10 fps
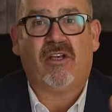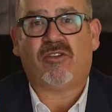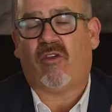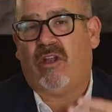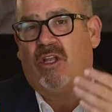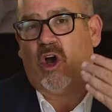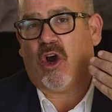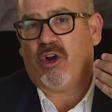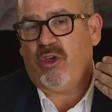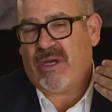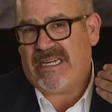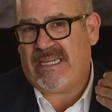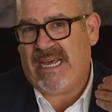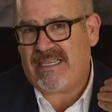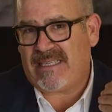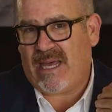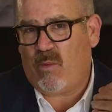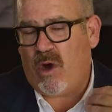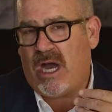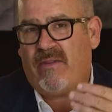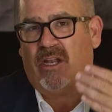So the longer you can taste that wine,